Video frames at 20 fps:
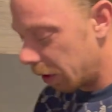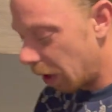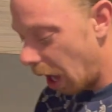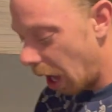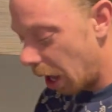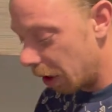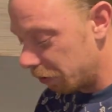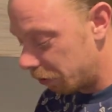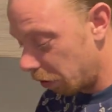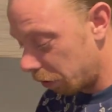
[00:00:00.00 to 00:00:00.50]

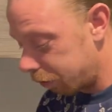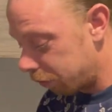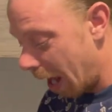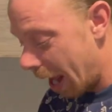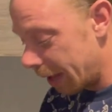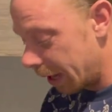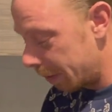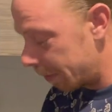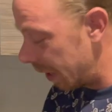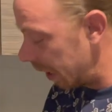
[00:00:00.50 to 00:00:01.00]
And just
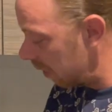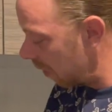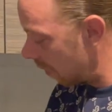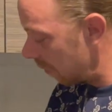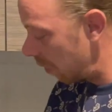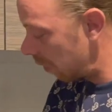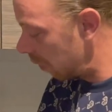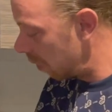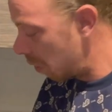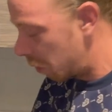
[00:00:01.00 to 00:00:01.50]
randomly, because I'm
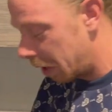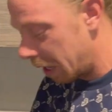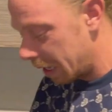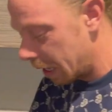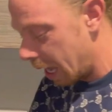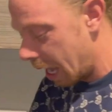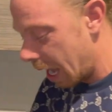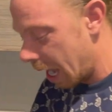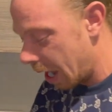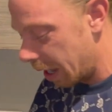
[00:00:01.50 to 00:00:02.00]
just looking
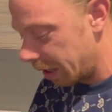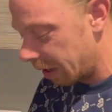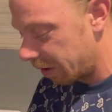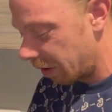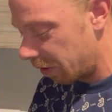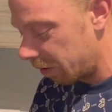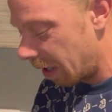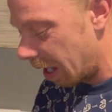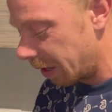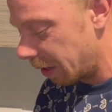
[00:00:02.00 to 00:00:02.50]
there and there's a
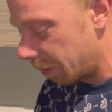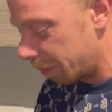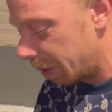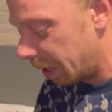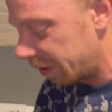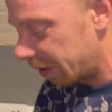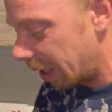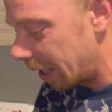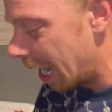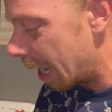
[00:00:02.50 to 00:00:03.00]
random
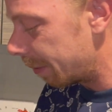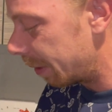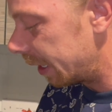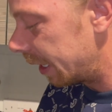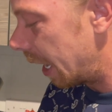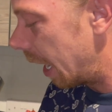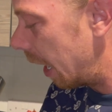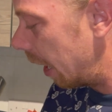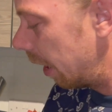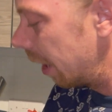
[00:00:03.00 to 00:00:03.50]
piece of lemon
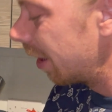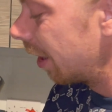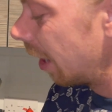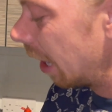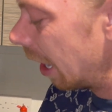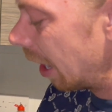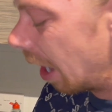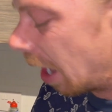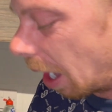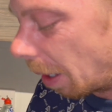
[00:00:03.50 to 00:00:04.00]
there.
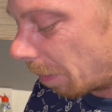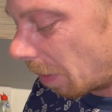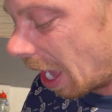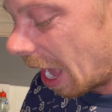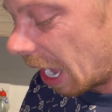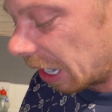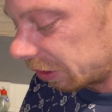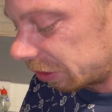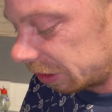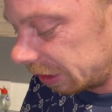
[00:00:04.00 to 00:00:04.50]
I might
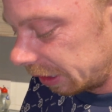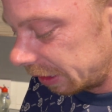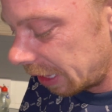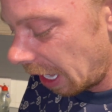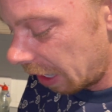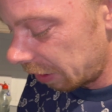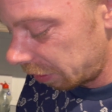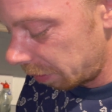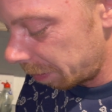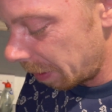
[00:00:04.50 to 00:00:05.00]
actually
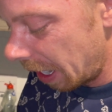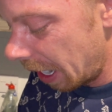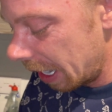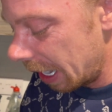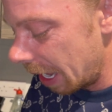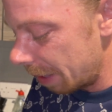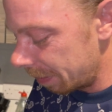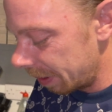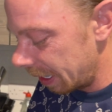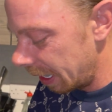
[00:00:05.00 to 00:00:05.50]
dash a bit of
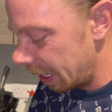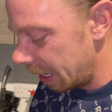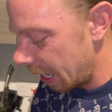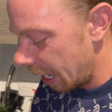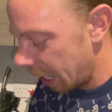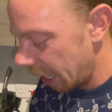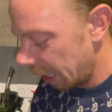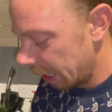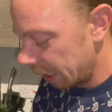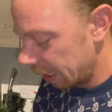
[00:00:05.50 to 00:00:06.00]
lemon in there
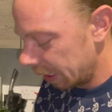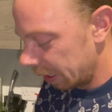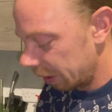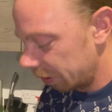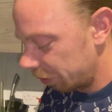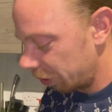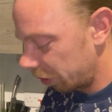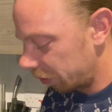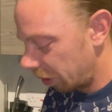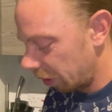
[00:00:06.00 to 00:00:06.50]

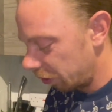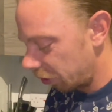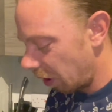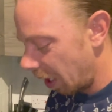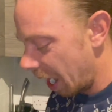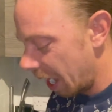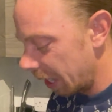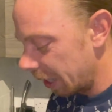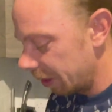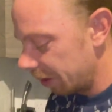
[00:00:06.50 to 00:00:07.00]
just to
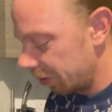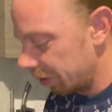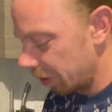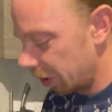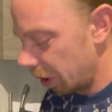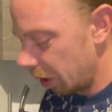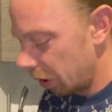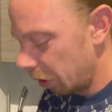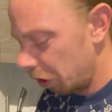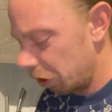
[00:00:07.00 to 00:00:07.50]
try and,
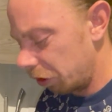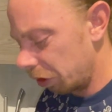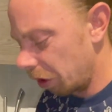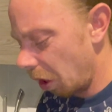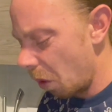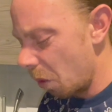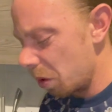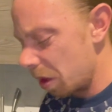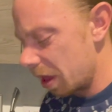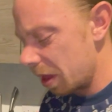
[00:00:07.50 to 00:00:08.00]
because you
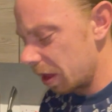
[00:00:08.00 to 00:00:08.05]
know,